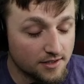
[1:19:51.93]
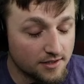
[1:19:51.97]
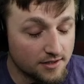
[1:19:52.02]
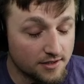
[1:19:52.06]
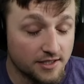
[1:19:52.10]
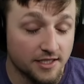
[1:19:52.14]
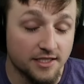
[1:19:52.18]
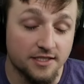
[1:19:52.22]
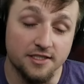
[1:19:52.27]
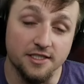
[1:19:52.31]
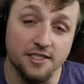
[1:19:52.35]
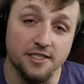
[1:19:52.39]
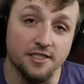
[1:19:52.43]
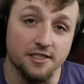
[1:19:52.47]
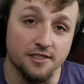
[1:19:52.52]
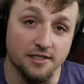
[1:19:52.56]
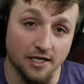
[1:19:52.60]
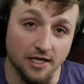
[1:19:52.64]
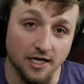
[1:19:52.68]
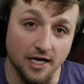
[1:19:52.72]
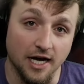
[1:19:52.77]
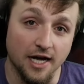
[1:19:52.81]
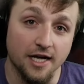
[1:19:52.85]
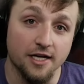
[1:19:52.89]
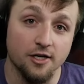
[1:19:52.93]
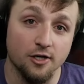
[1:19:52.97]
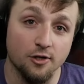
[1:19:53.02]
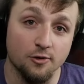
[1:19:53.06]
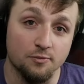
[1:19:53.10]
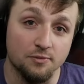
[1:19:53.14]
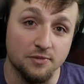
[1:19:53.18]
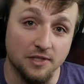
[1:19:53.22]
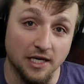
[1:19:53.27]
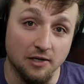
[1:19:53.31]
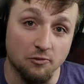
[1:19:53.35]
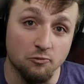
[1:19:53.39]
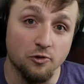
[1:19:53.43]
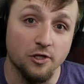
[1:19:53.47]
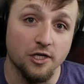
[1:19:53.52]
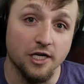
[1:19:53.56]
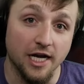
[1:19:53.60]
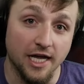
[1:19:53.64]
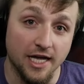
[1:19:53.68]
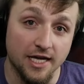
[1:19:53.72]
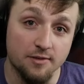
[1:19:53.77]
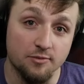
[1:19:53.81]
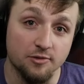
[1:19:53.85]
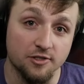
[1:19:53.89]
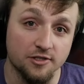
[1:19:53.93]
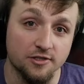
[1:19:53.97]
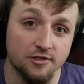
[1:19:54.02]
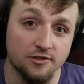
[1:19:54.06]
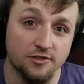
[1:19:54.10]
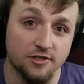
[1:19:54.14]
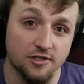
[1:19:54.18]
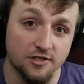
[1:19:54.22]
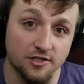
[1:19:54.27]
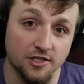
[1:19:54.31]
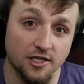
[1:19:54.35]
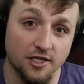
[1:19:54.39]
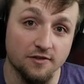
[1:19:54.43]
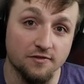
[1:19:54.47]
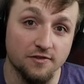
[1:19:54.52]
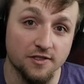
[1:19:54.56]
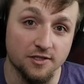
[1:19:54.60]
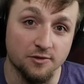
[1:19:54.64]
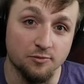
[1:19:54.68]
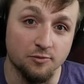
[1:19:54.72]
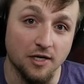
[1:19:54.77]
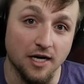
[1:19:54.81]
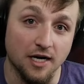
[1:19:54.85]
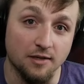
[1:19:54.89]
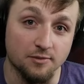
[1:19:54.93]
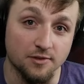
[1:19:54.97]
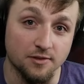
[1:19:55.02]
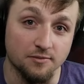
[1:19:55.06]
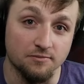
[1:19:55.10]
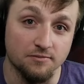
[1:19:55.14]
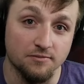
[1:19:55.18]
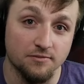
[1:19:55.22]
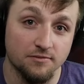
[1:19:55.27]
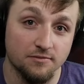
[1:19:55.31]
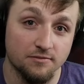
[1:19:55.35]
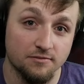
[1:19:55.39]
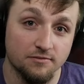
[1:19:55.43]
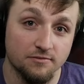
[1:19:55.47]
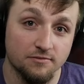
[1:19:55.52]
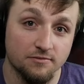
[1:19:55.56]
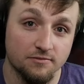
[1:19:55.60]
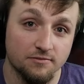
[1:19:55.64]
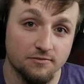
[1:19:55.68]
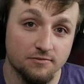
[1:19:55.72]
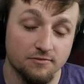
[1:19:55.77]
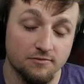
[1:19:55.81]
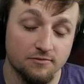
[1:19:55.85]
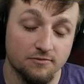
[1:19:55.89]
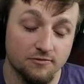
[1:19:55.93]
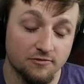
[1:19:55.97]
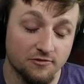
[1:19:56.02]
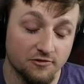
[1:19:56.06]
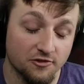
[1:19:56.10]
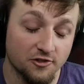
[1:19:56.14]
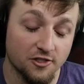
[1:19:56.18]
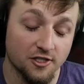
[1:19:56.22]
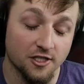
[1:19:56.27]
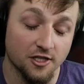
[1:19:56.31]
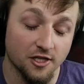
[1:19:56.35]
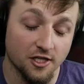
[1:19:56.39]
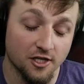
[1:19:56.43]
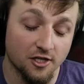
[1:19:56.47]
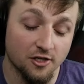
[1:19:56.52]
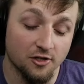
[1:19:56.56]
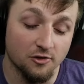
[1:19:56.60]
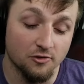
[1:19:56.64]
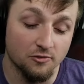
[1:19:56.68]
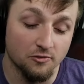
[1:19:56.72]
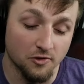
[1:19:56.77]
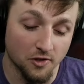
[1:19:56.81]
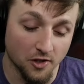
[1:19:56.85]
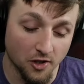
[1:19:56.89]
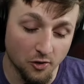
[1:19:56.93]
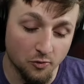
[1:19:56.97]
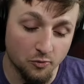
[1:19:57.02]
This year, I hope that we're able to solve this problem for a low, low